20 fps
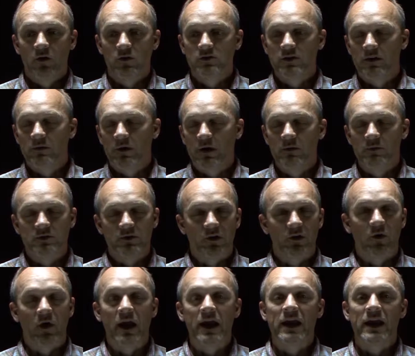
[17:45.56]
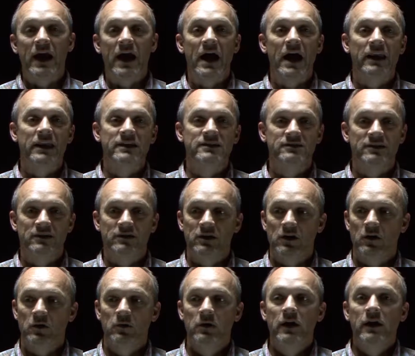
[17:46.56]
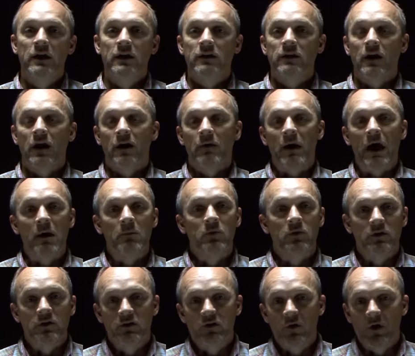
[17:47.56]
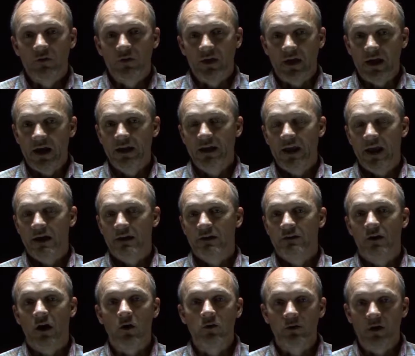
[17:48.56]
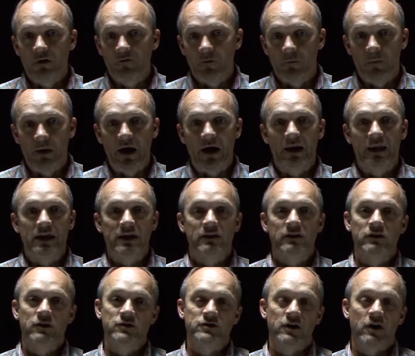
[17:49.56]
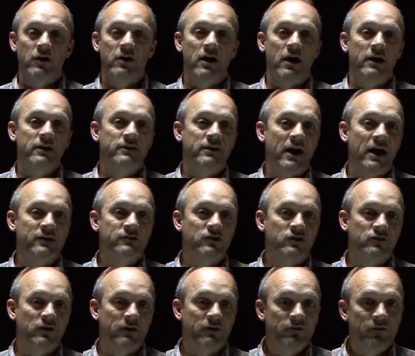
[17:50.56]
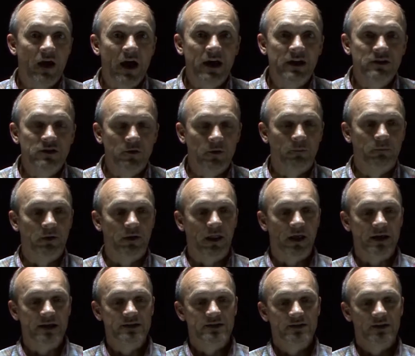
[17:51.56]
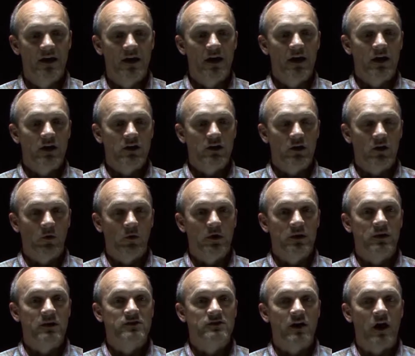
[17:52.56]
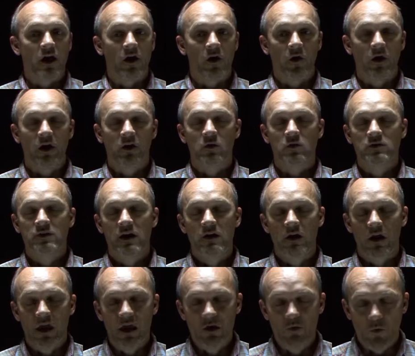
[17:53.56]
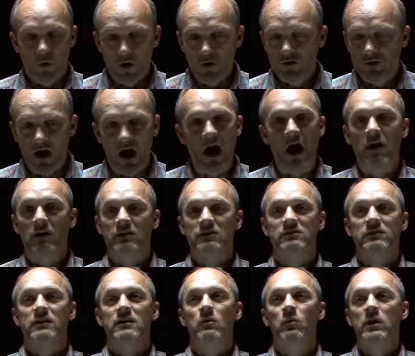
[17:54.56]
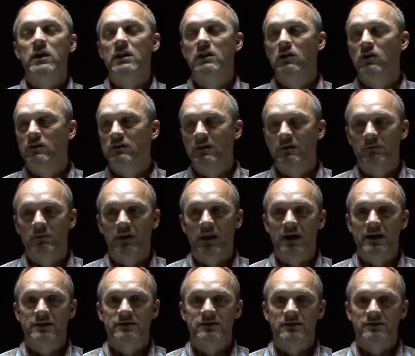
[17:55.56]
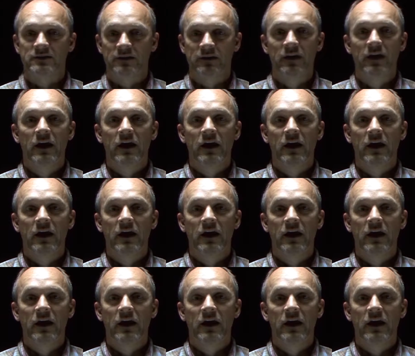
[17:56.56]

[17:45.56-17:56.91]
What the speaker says: course, he was a great guy, and he said, "I'm going to do everything I can to talk to everybody and use our contacts to try to find you a place, in this area." Of course, he worked tirelessly. We looked at places, and